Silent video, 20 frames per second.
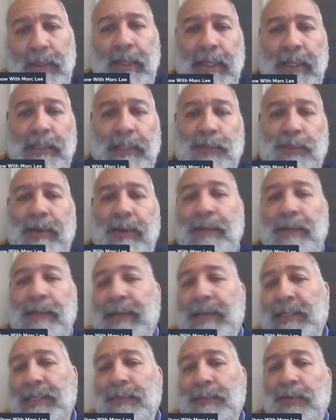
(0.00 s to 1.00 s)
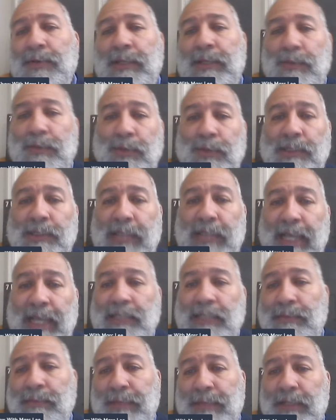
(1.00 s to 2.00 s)
It is quite possible that Woods
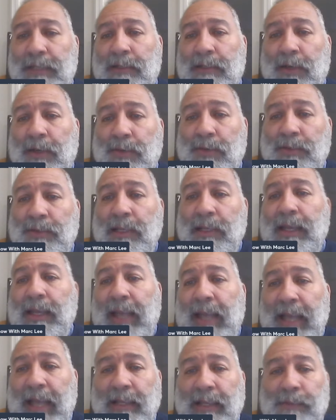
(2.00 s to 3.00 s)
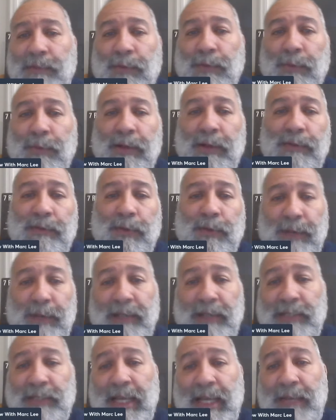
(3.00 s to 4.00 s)
has bigger goals And that for one of the
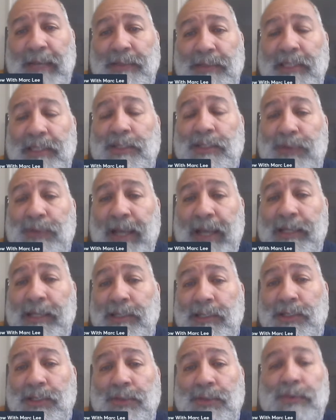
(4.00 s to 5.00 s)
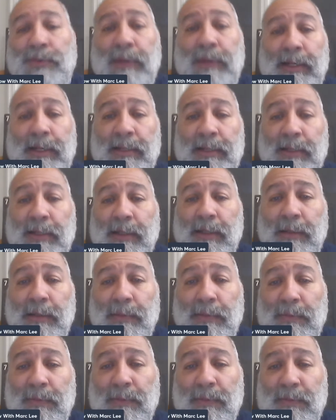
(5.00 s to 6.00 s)
rare times he is trying to
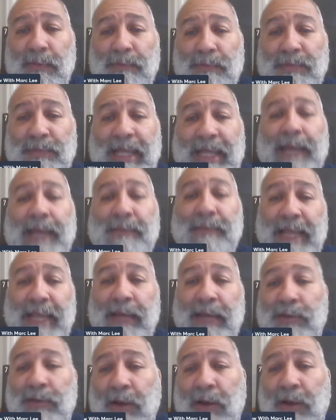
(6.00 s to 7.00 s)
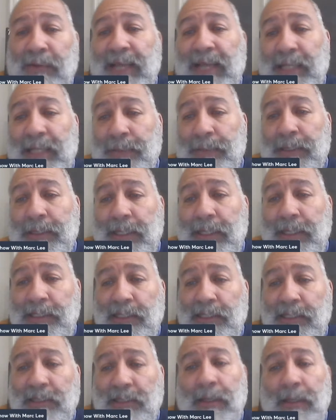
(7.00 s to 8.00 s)
damp down on the
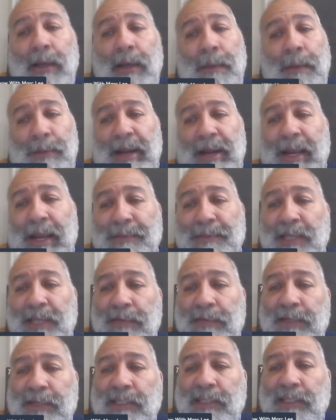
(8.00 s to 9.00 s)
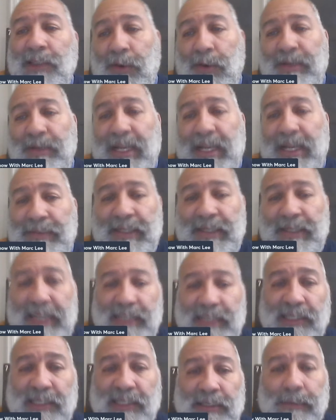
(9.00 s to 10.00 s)
expectations, perhaps even his own
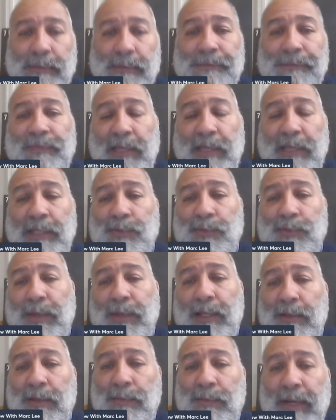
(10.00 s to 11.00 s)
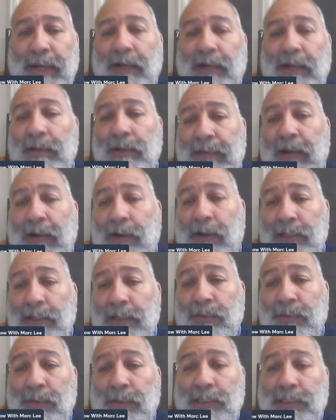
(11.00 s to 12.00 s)
expectations. He is well aware of how hard
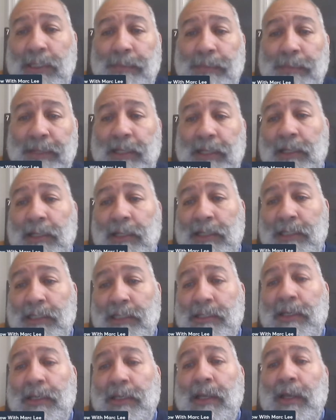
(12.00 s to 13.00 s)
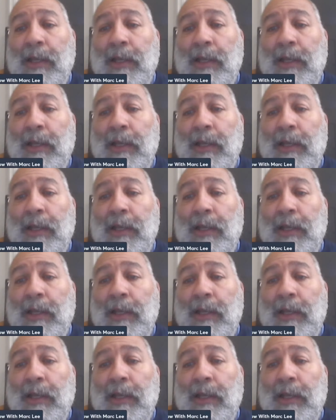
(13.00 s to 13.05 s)
it was to compete against